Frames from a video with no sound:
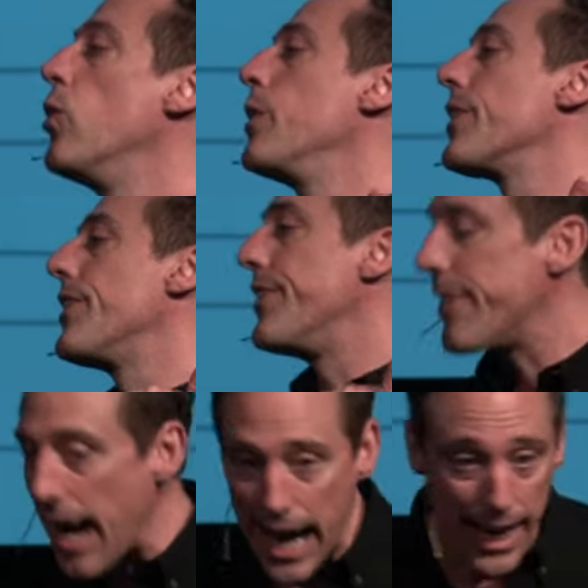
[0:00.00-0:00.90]
will
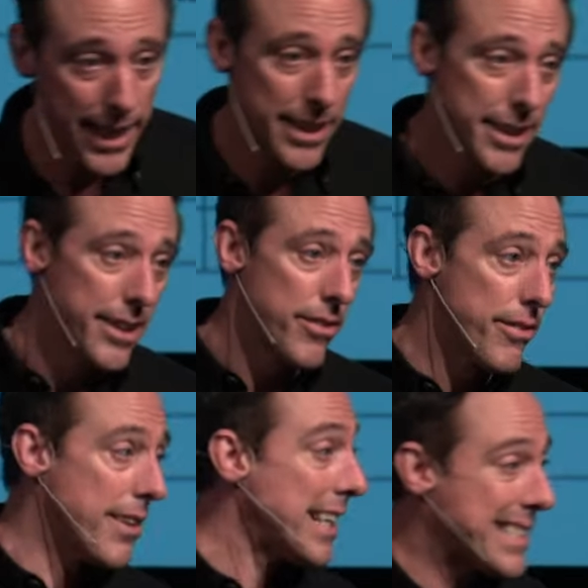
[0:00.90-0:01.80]
die.
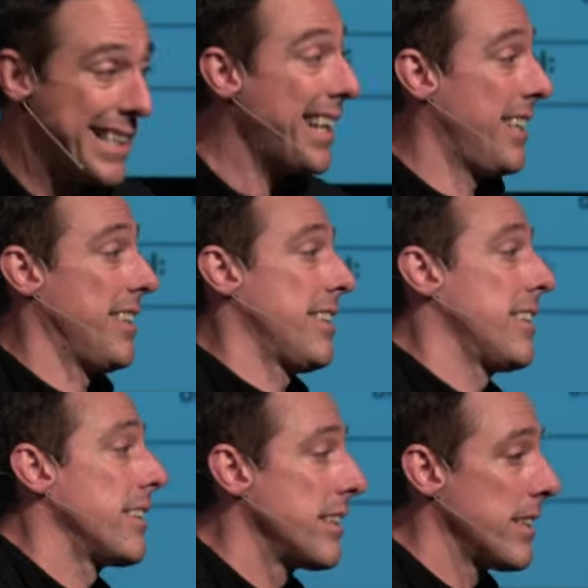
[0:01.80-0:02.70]
That's it.
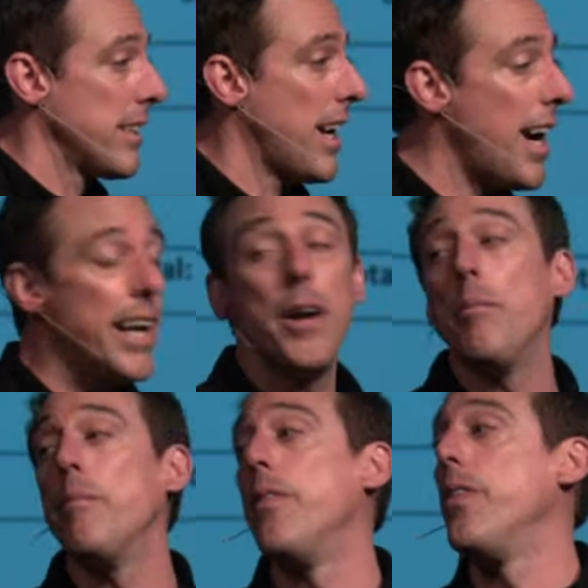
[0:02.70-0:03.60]
I
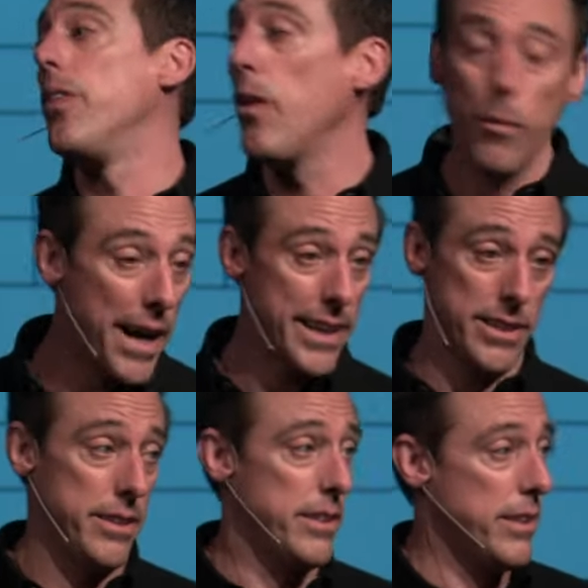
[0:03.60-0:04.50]
am nobody.
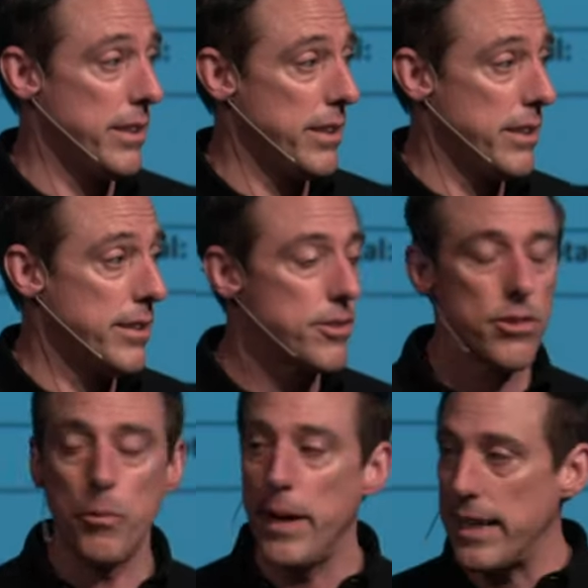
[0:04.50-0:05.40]

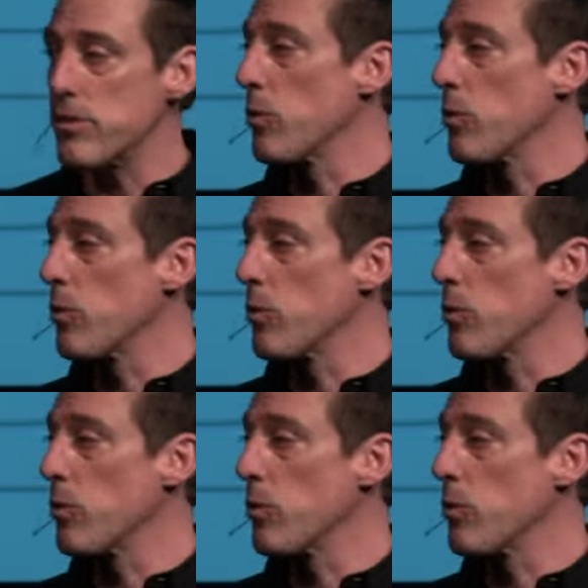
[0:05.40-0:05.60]
So, pastor